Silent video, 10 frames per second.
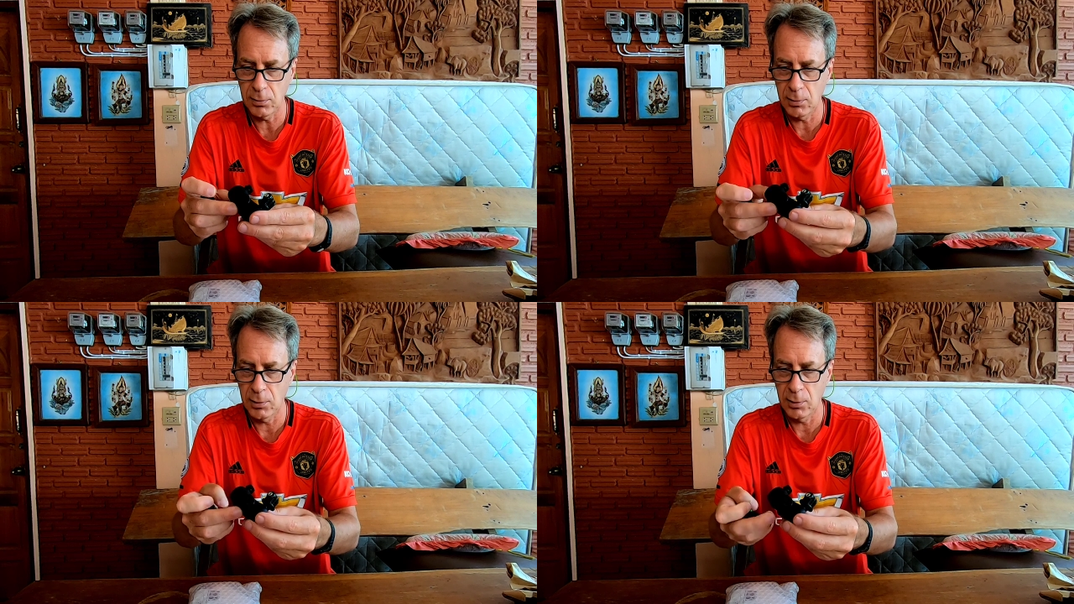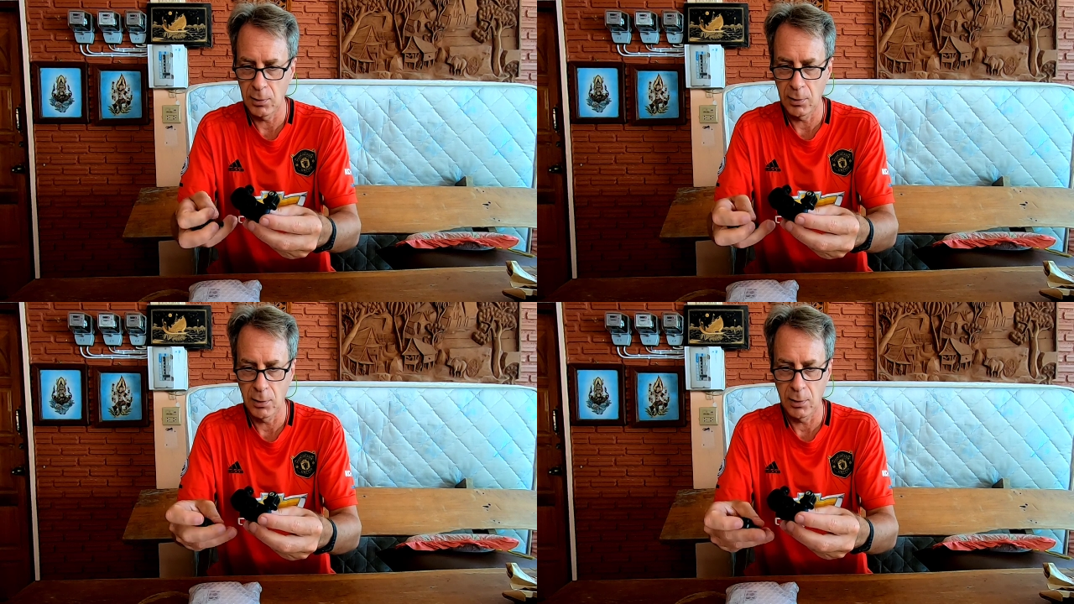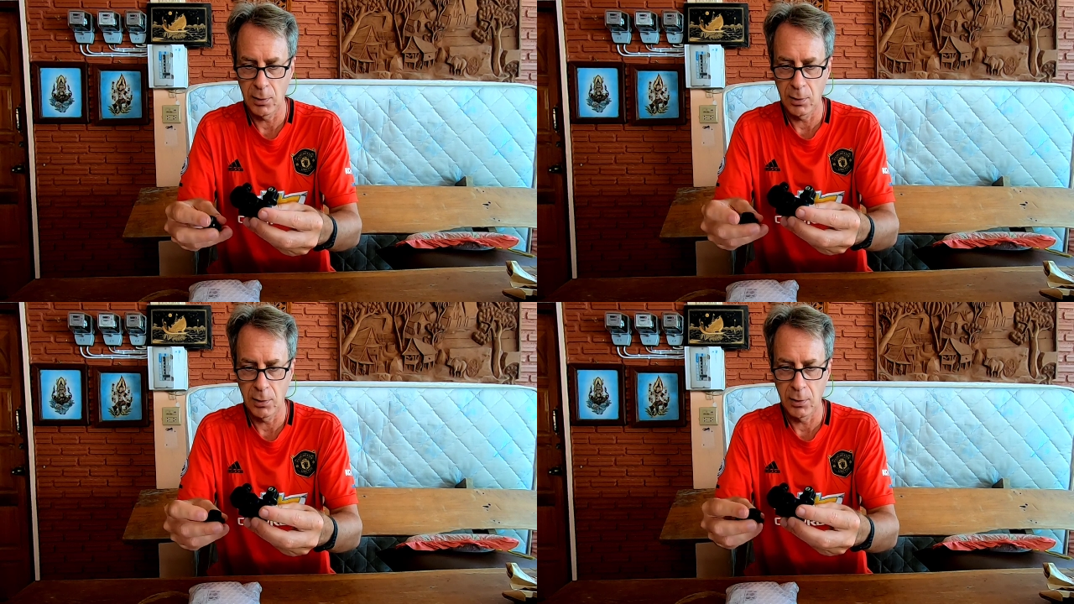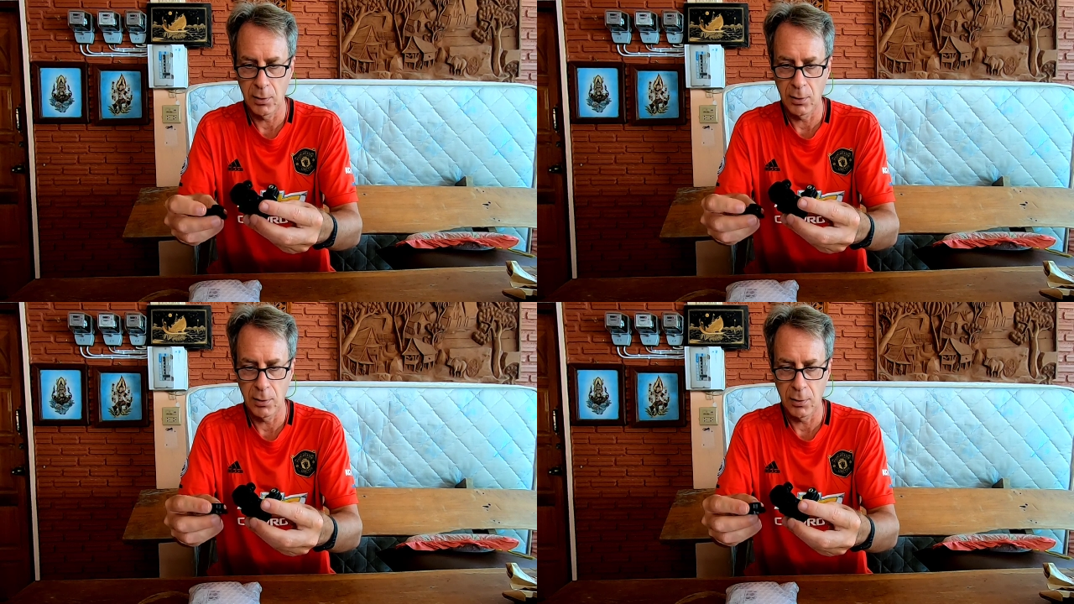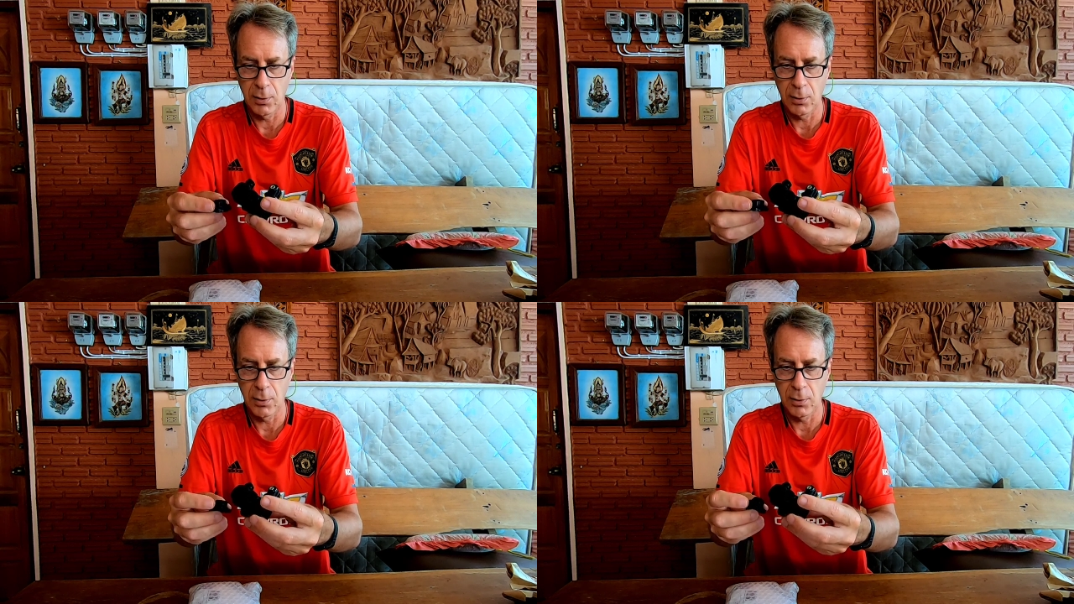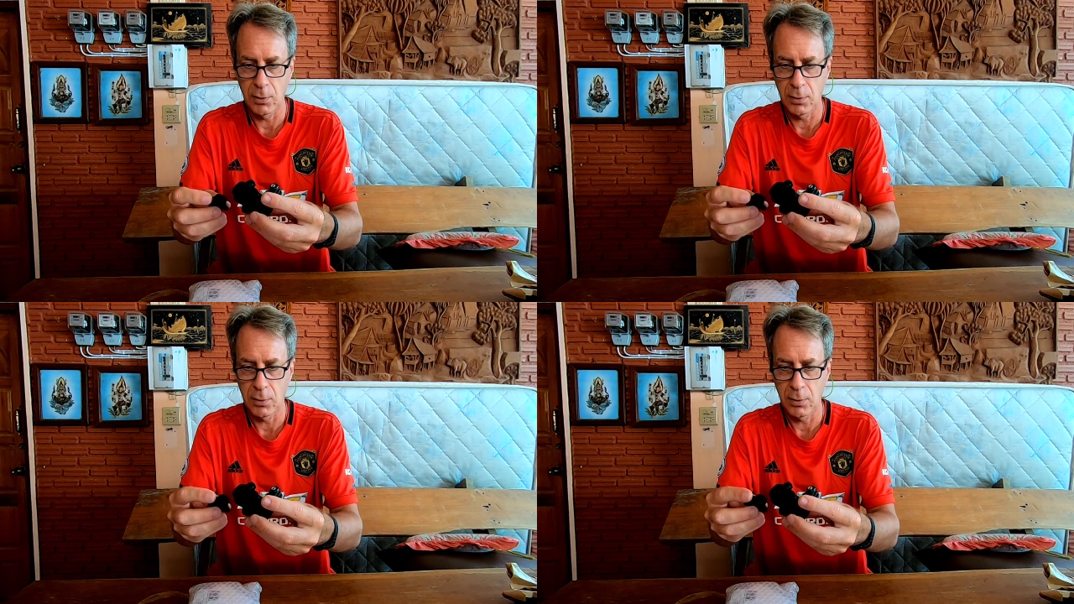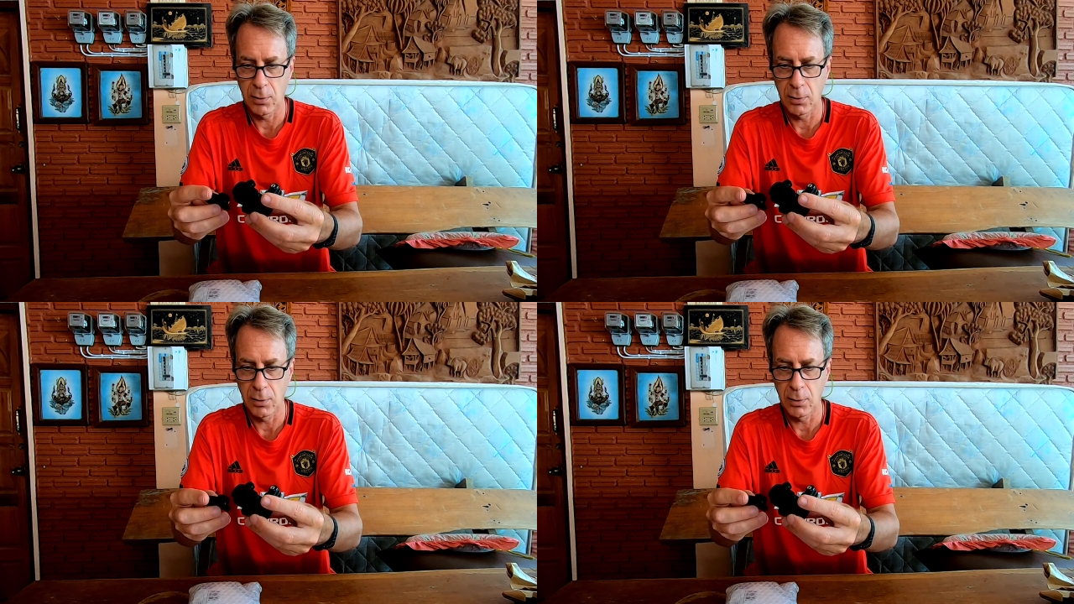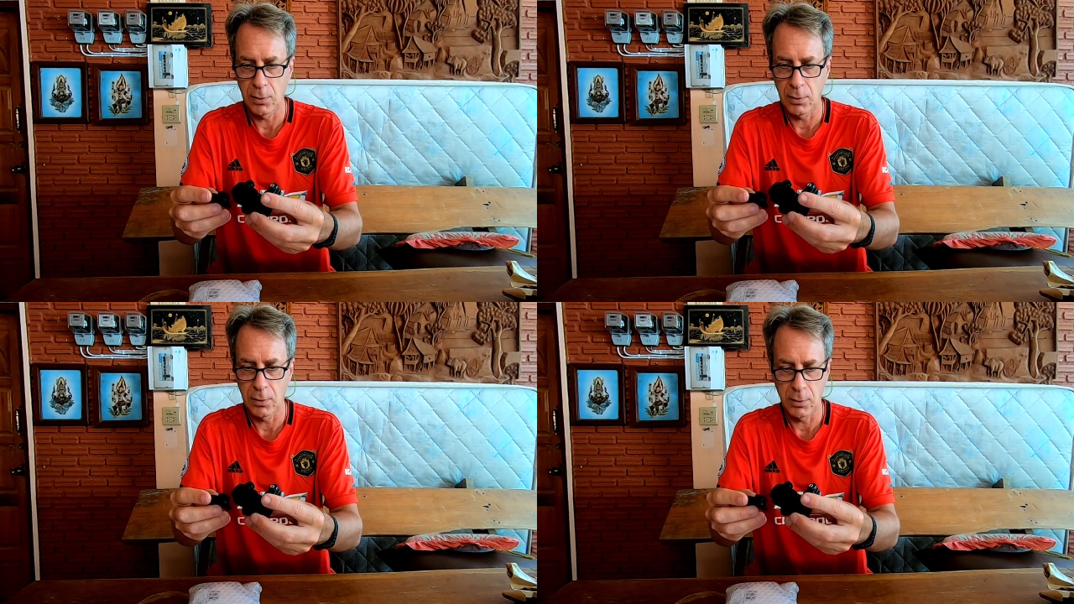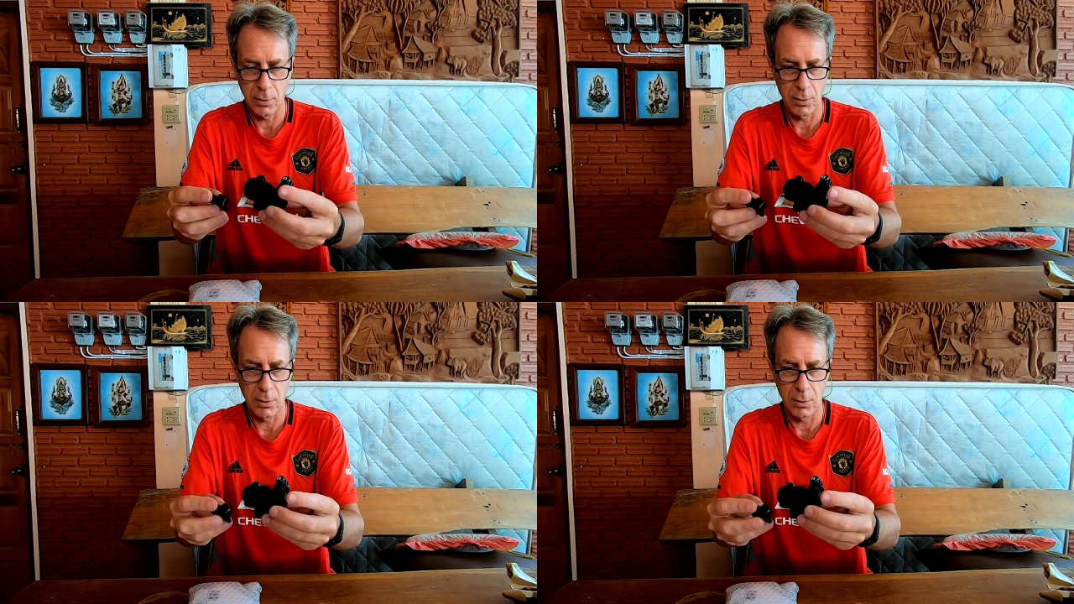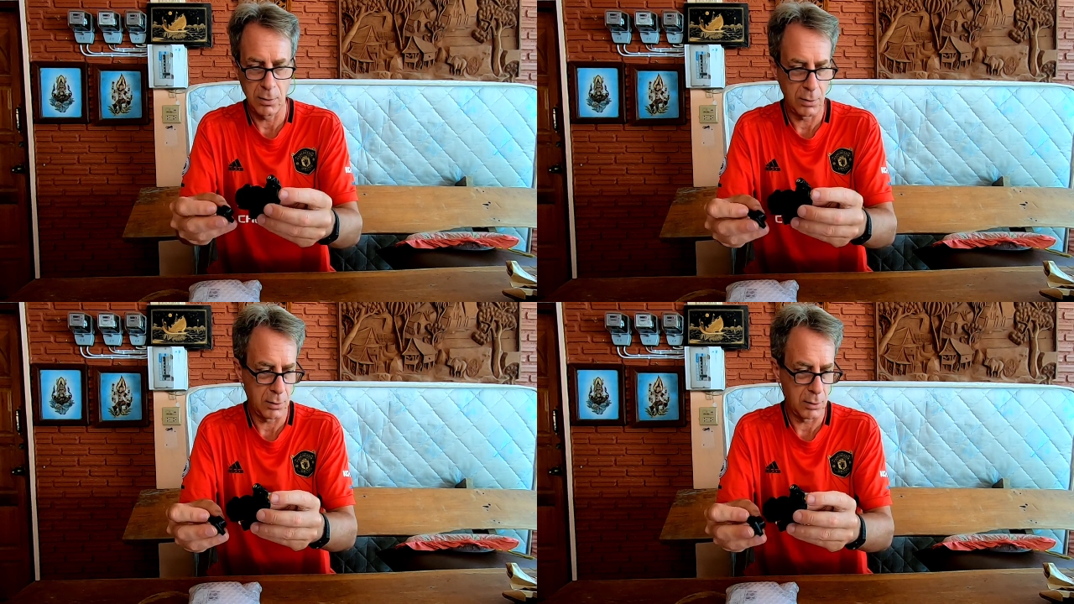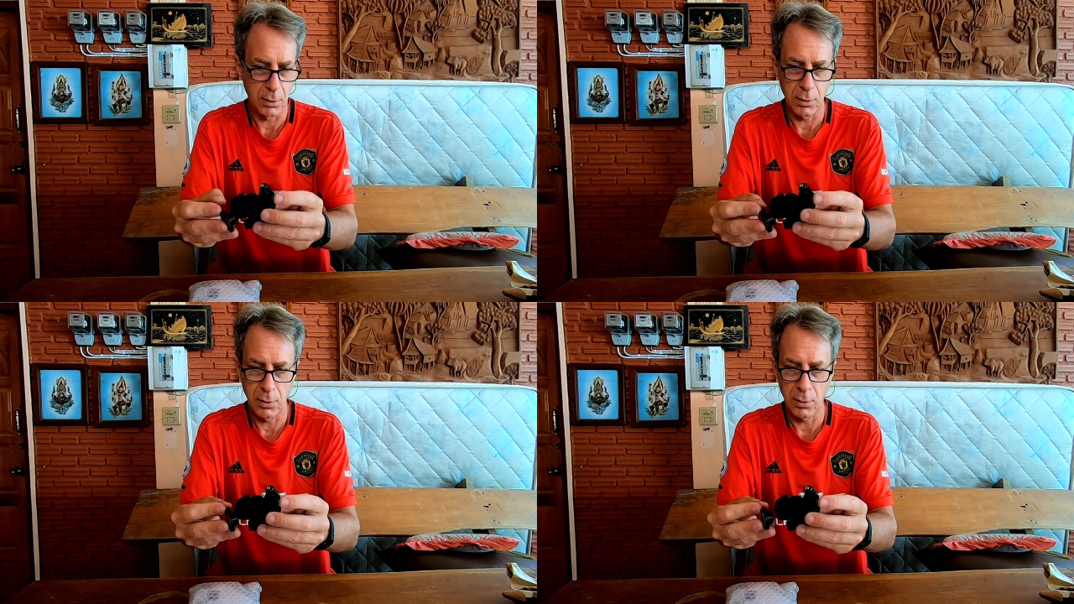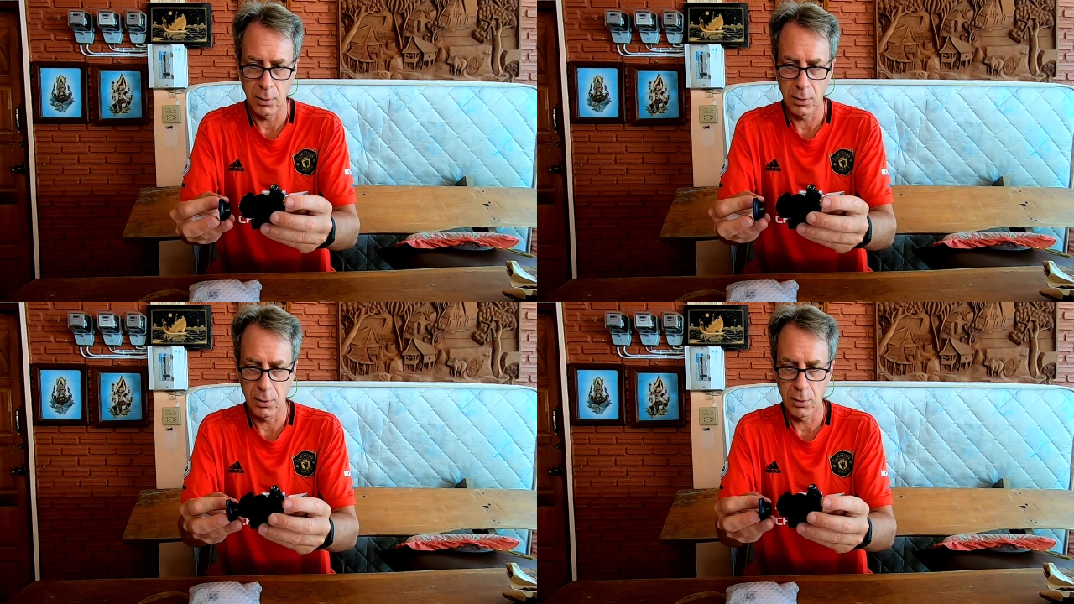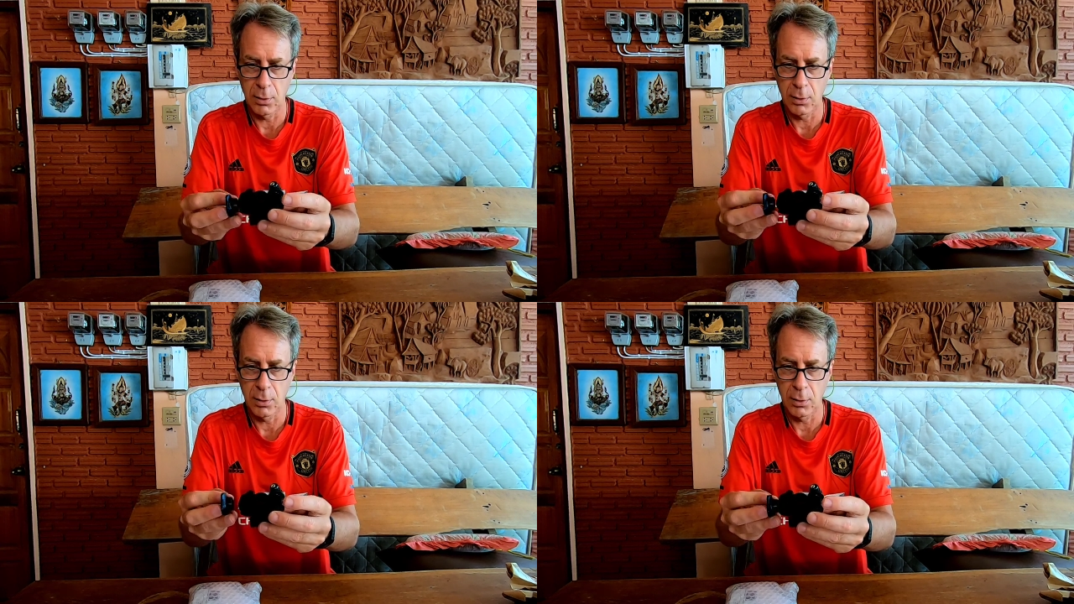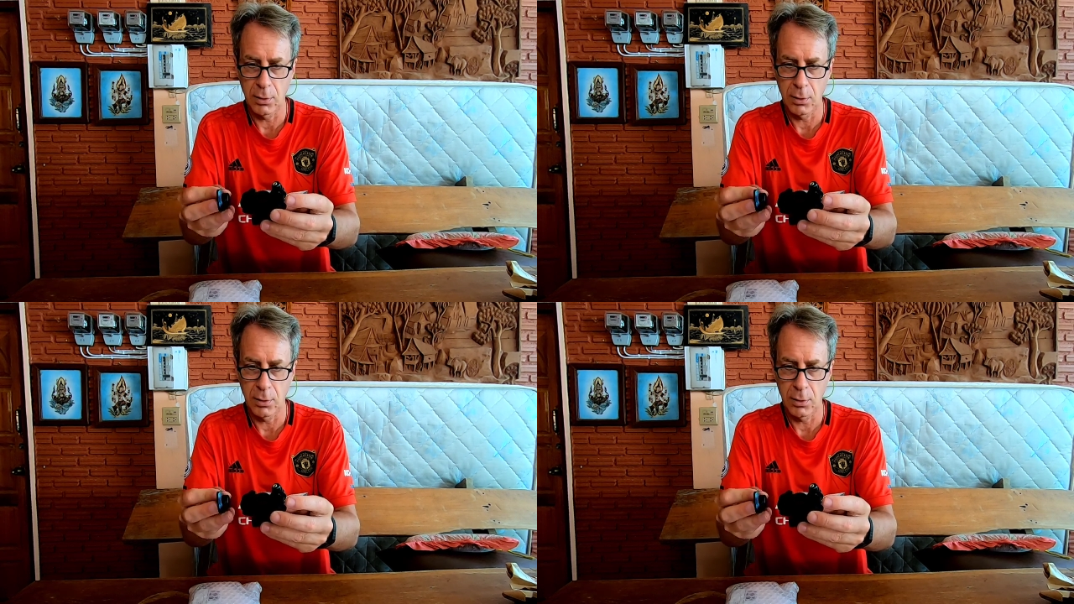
(no one is talking)